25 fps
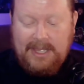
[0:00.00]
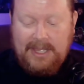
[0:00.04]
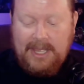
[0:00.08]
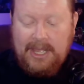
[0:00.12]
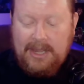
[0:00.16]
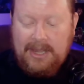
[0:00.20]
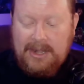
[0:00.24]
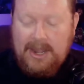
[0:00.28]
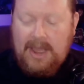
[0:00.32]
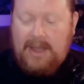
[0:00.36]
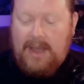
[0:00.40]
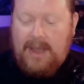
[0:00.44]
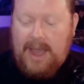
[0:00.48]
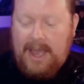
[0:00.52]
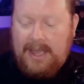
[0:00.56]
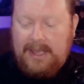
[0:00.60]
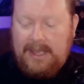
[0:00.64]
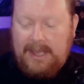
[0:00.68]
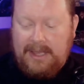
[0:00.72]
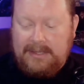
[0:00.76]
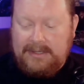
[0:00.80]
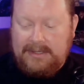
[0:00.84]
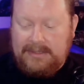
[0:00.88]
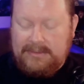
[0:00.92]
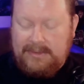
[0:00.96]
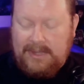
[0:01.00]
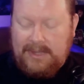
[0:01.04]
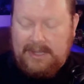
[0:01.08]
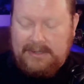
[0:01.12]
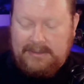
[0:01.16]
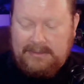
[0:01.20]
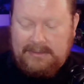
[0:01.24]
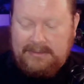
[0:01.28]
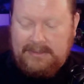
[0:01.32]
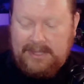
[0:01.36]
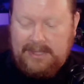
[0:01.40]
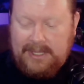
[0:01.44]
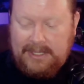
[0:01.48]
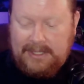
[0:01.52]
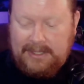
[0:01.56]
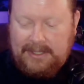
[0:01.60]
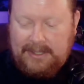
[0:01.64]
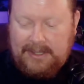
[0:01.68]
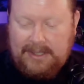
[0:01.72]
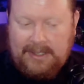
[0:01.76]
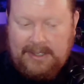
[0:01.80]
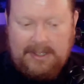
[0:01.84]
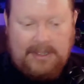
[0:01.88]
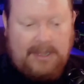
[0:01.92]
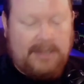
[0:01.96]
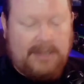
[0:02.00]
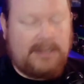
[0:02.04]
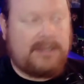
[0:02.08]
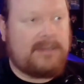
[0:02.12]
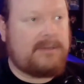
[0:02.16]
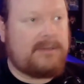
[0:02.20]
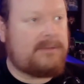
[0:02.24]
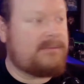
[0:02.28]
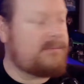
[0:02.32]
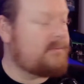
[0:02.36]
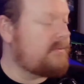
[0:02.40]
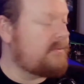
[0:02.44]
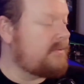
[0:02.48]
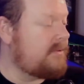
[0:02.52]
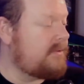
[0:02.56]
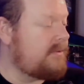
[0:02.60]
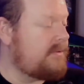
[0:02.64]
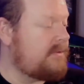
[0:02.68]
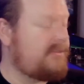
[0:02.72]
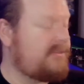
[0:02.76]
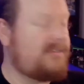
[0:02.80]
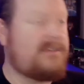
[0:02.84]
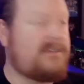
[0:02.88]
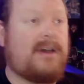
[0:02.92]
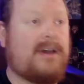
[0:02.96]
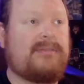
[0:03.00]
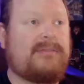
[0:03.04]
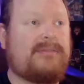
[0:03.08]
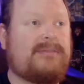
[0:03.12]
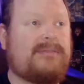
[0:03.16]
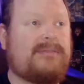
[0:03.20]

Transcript: No, I don't like onion stuff.